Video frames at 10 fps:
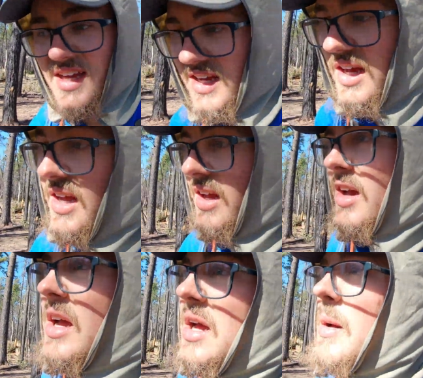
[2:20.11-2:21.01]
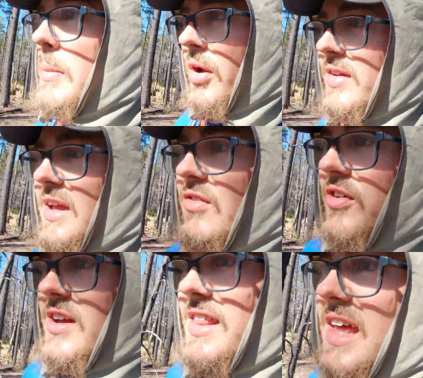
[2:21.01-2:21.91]
They pollinate
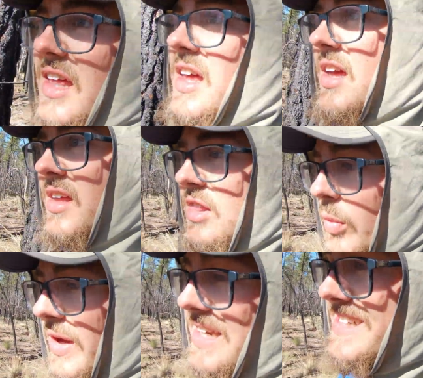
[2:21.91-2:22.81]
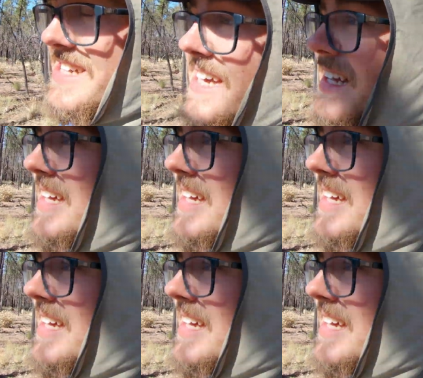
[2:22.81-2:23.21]
via the wind.